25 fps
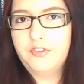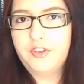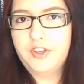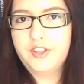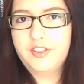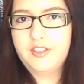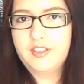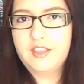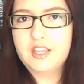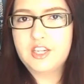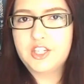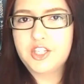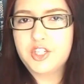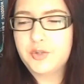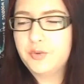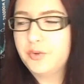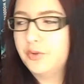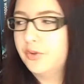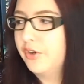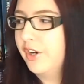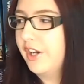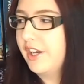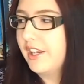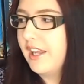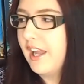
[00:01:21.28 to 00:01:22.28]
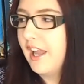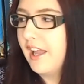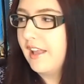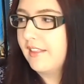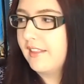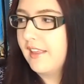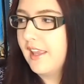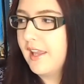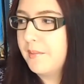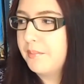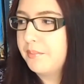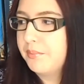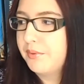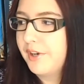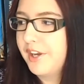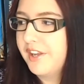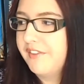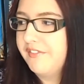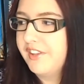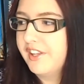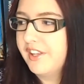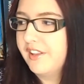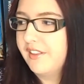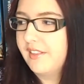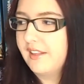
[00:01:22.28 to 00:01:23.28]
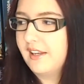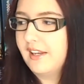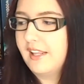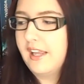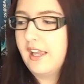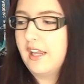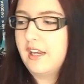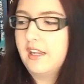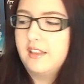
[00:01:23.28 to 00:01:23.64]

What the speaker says: The first issue already has a previously,